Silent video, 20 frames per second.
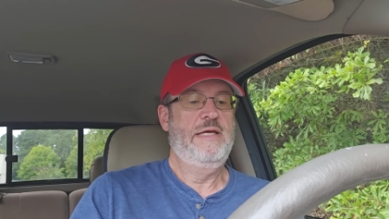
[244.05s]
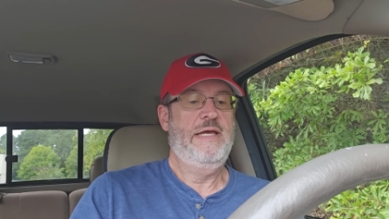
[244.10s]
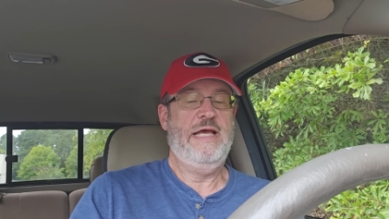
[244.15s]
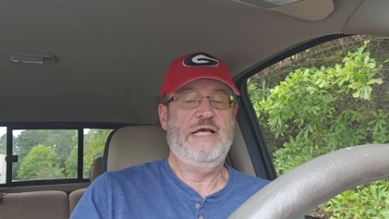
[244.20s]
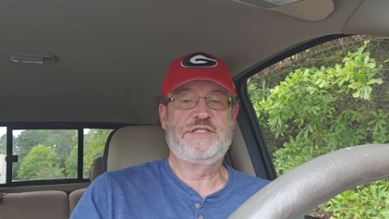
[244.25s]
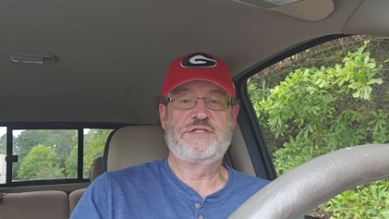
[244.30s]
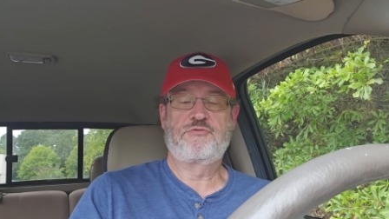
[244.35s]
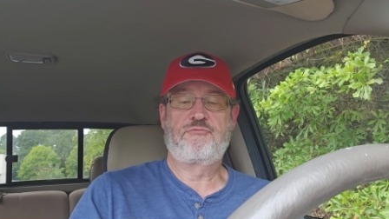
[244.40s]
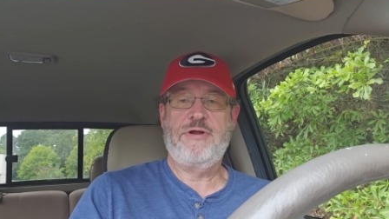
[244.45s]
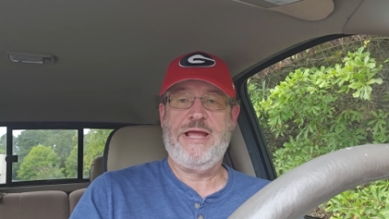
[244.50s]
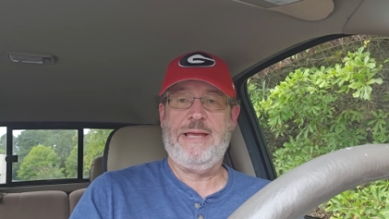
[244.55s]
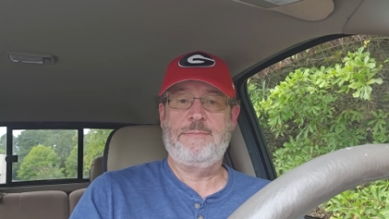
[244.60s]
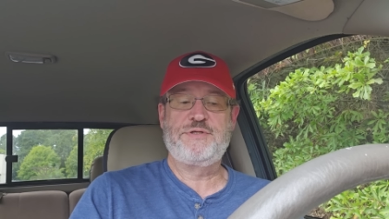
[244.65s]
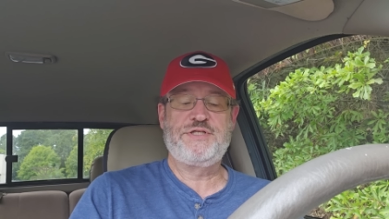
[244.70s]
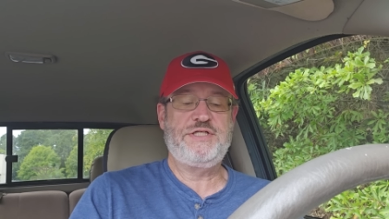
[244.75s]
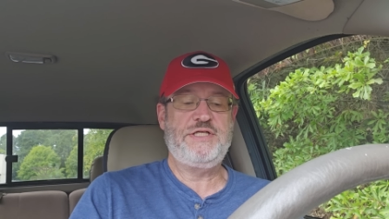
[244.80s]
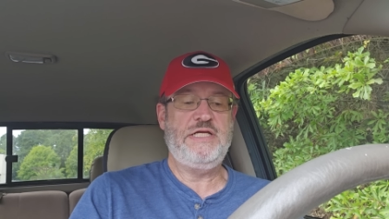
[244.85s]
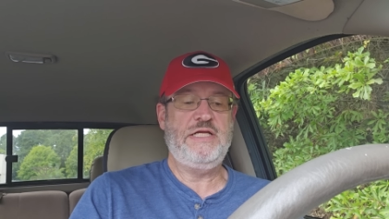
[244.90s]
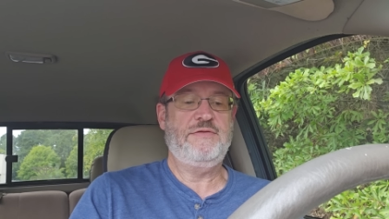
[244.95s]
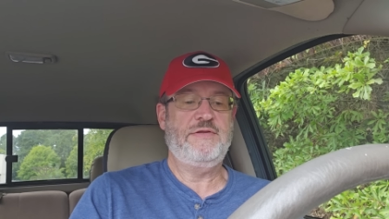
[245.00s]
has a rap
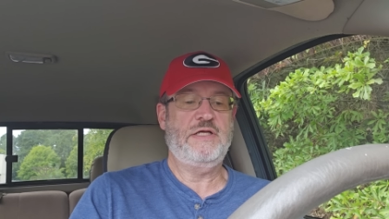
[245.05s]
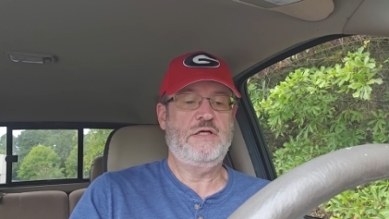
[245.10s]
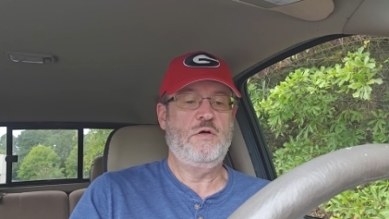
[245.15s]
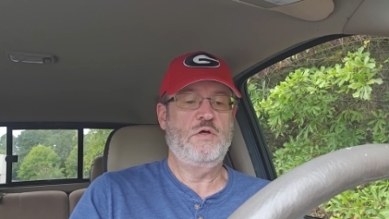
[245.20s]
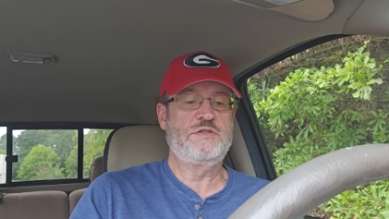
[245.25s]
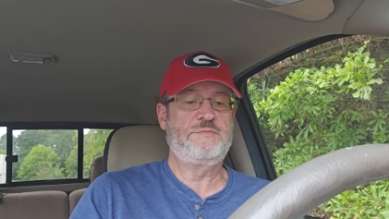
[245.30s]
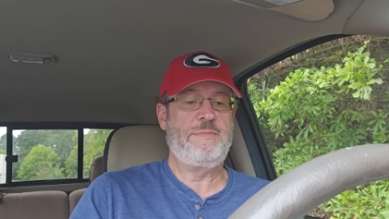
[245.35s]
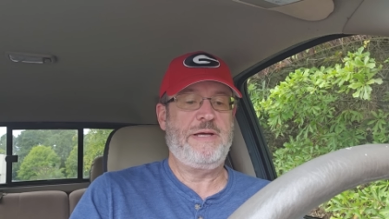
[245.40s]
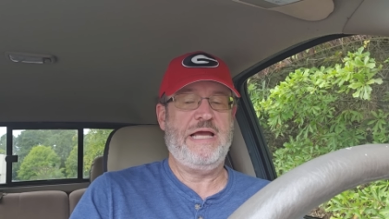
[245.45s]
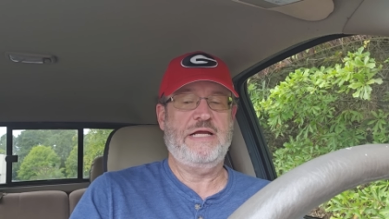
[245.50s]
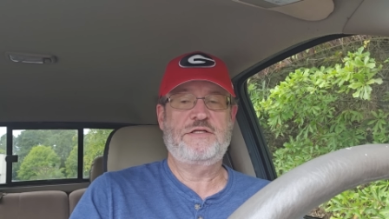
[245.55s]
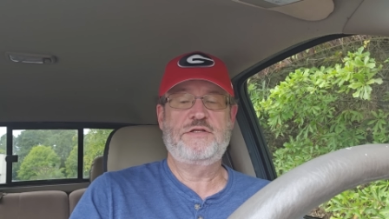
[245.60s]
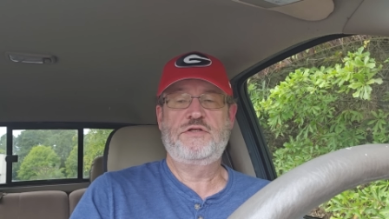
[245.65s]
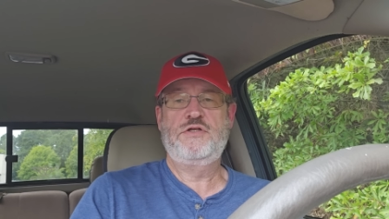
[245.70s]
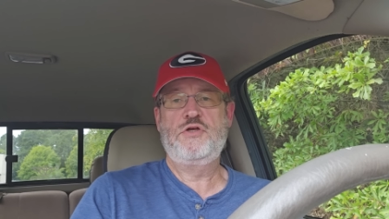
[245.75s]
sheet that goes back to